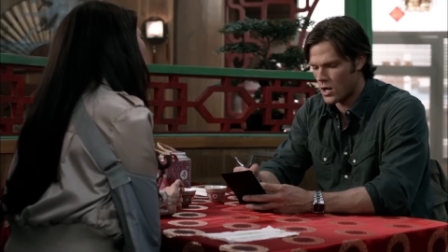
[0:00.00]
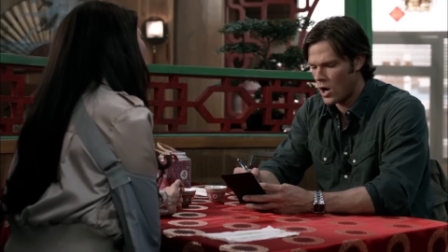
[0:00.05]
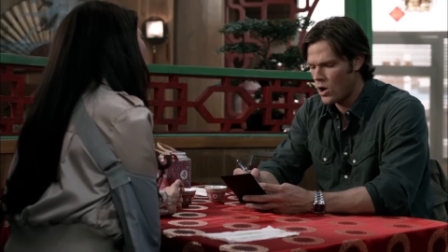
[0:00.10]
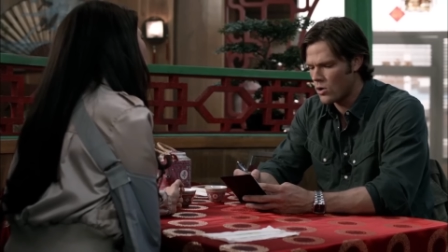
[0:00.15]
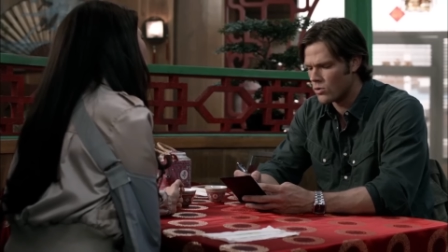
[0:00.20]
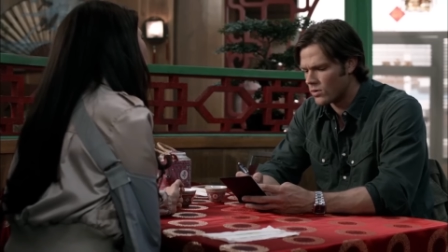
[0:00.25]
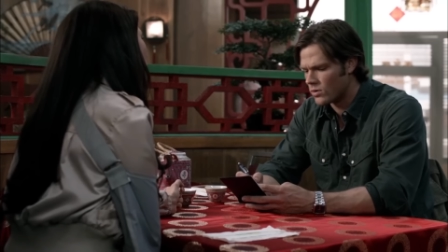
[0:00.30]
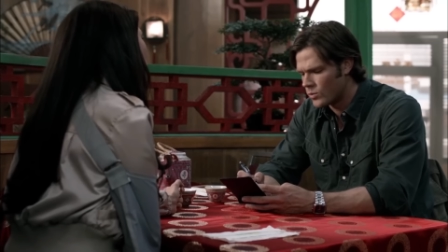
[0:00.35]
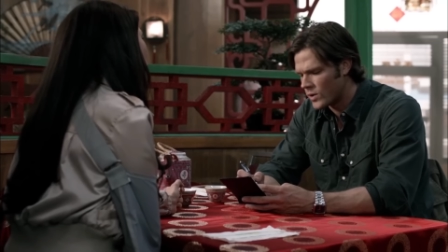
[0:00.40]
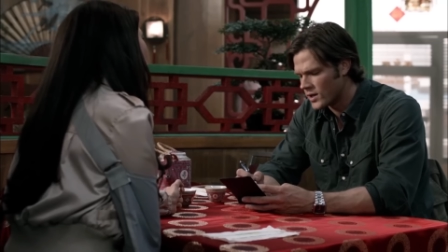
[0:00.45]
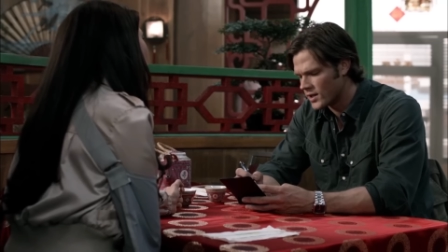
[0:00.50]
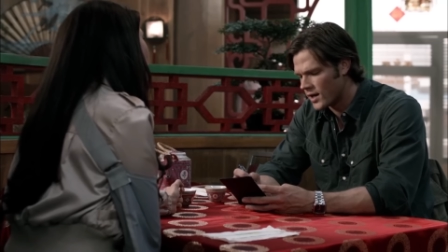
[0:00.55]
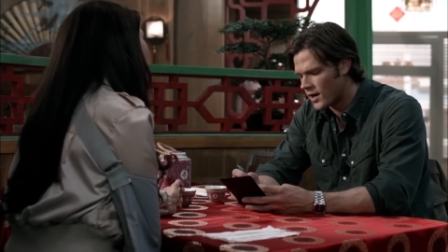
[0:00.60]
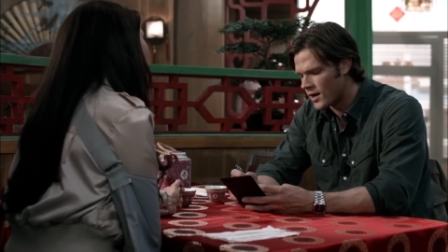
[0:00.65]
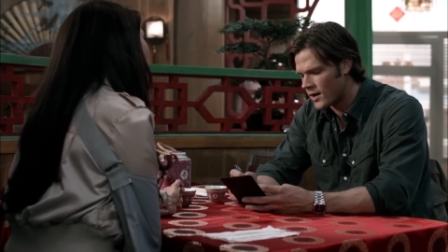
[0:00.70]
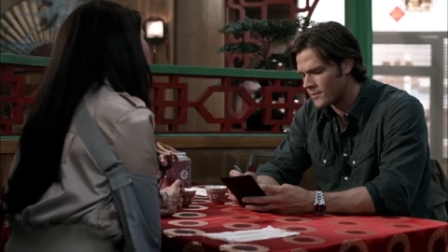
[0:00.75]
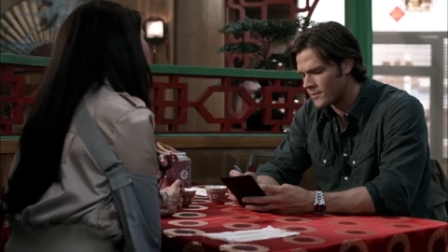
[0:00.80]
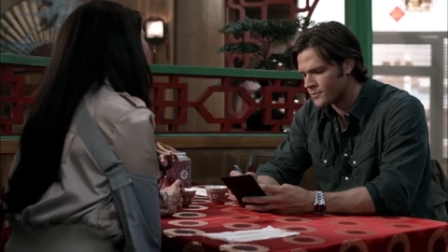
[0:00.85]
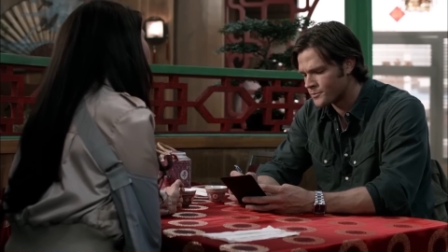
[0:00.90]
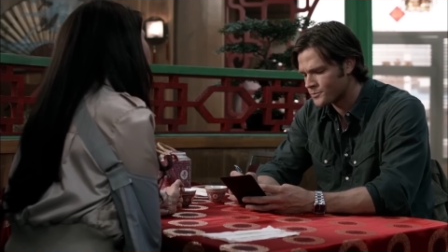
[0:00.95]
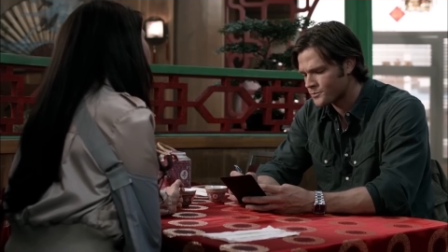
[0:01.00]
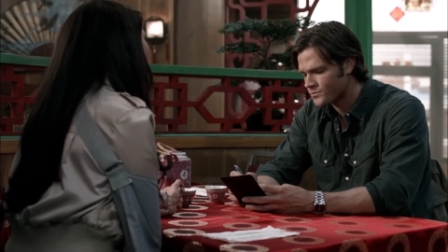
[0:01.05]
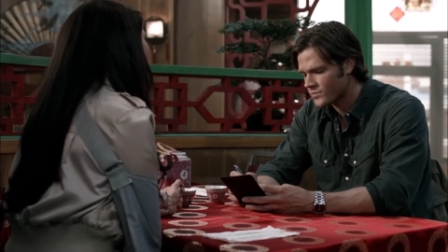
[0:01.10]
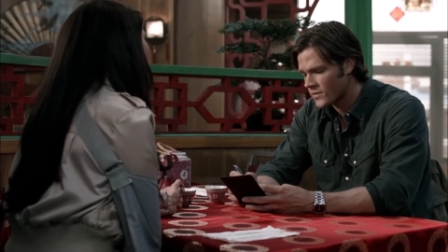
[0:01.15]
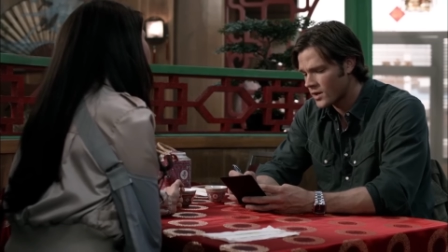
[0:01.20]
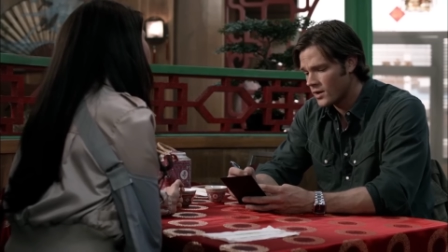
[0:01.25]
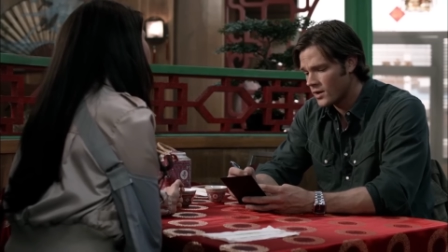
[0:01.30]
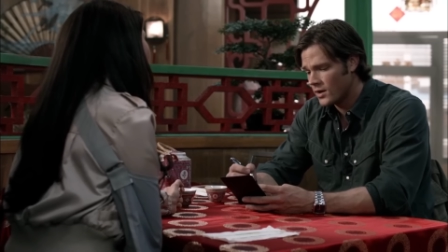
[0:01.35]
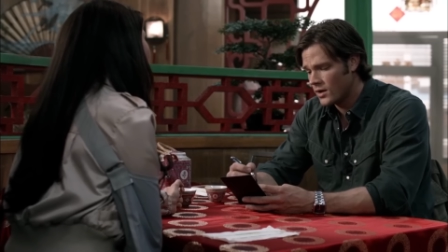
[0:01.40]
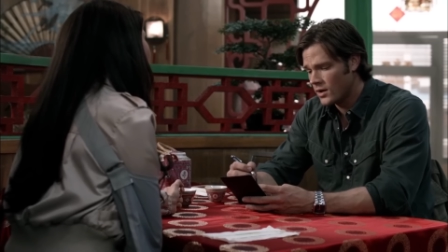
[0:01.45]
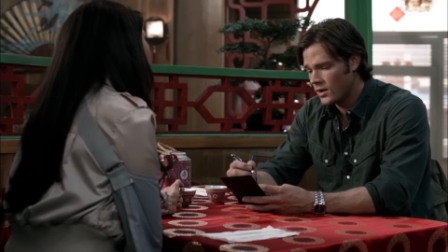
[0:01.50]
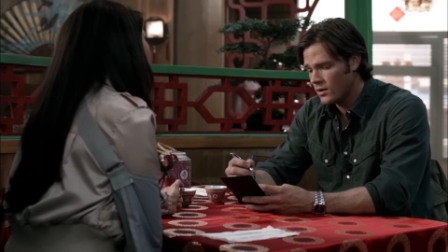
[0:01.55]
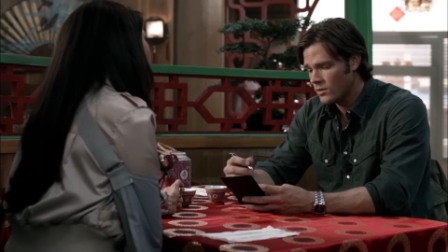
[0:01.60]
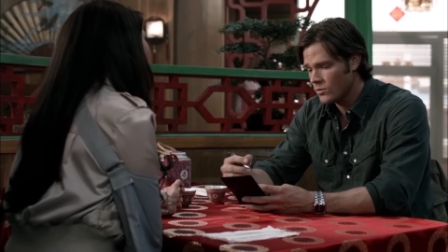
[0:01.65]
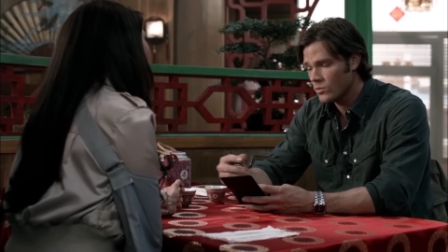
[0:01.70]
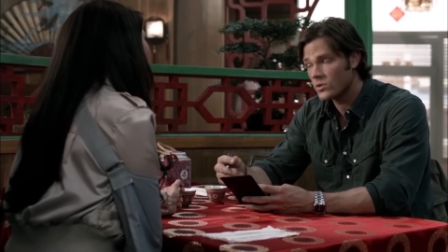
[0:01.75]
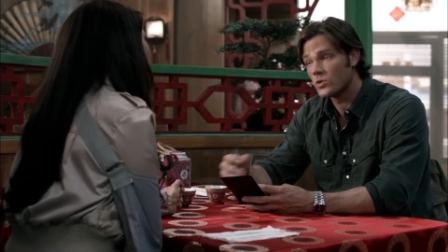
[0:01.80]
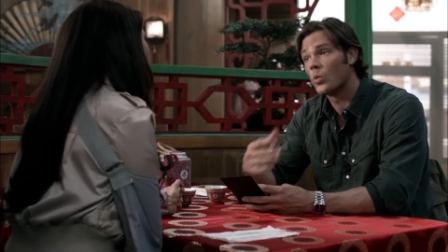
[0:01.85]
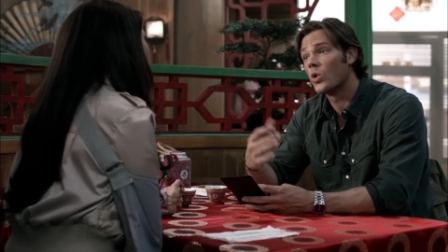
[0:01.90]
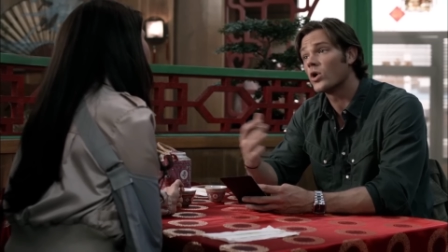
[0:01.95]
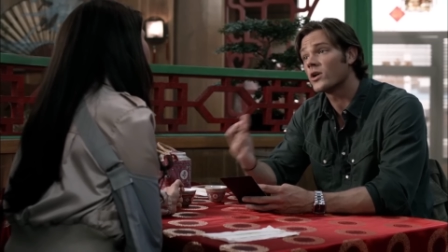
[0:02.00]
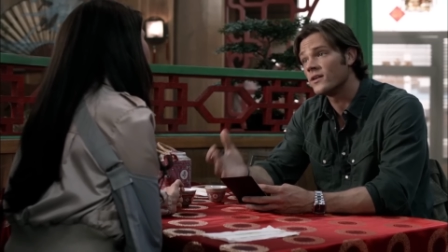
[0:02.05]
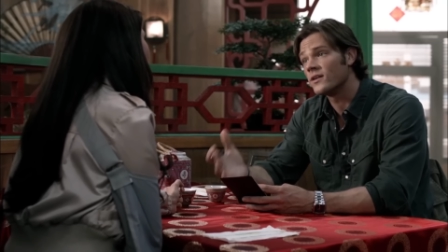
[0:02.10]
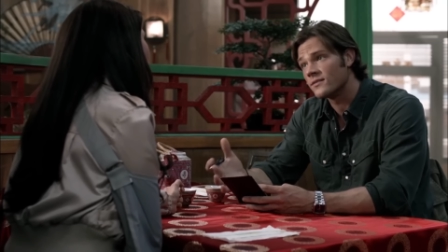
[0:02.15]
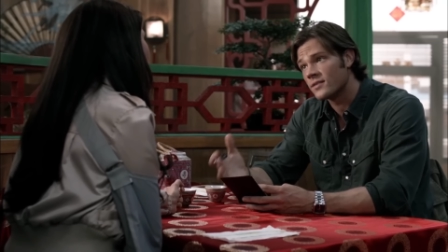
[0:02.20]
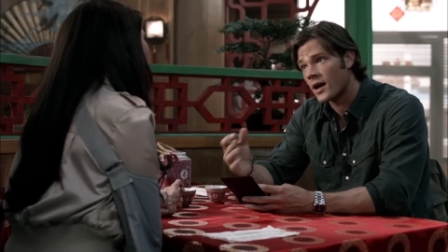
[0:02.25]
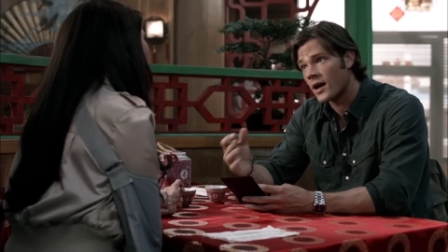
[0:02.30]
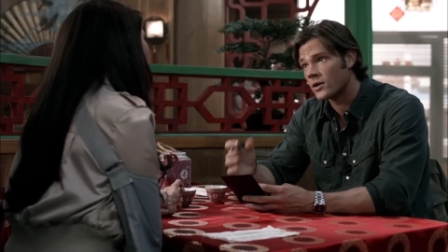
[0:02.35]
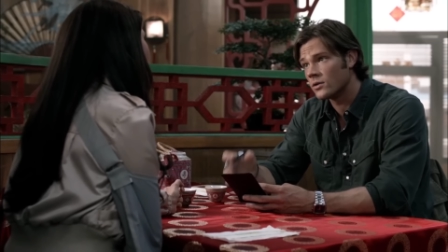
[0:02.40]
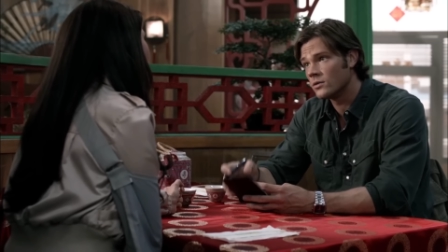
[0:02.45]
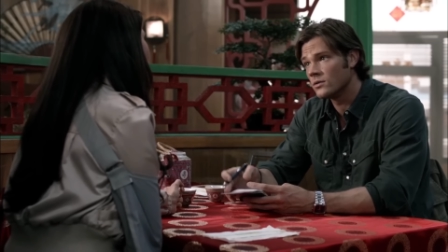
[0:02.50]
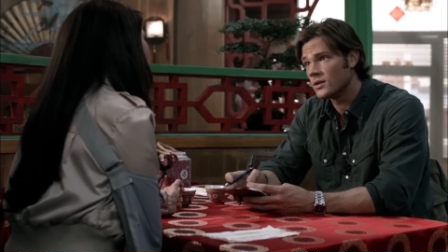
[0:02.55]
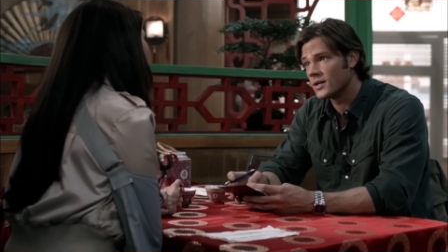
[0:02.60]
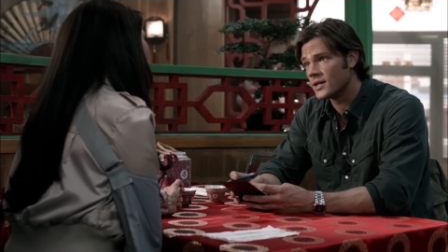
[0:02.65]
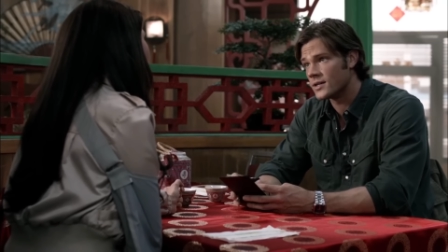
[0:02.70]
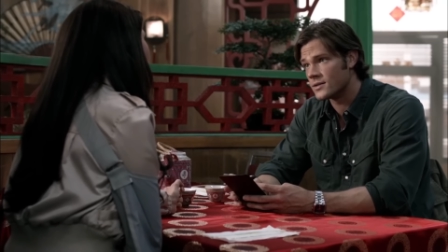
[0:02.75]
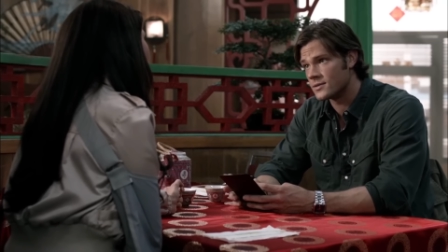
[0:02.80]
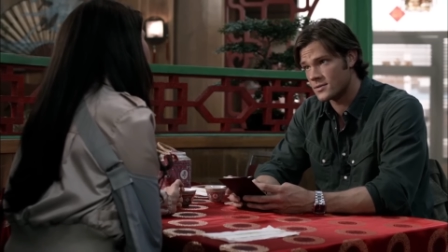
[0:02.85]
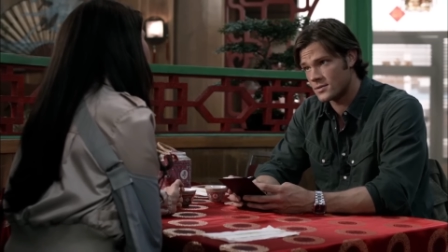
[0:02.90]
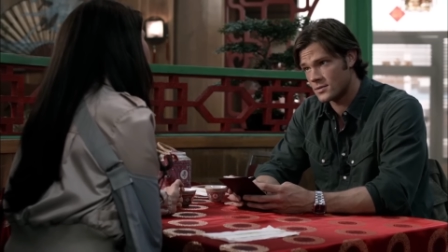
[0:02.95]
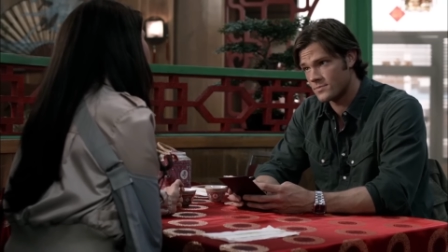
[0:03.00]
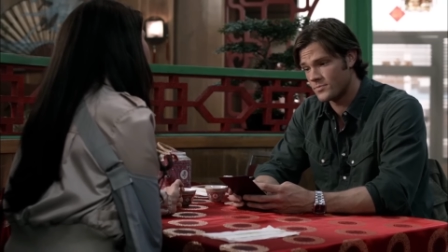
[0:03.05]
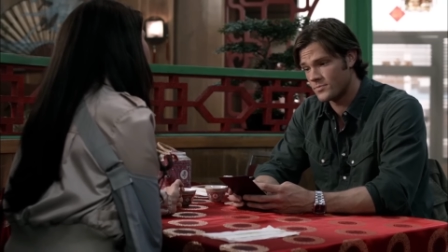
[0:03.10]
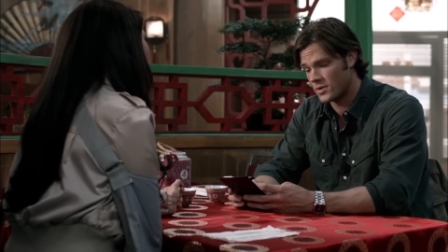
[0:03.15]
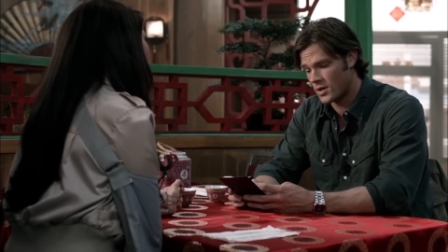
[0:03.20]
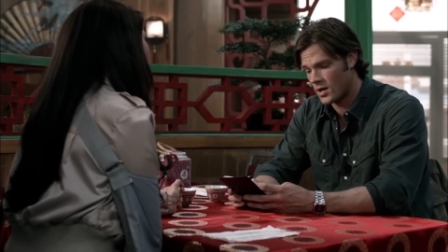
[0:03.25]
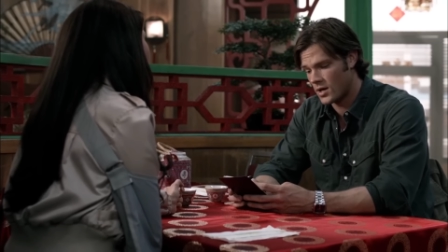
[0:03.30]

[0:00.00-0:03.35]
Oh, well, um, well, the working title is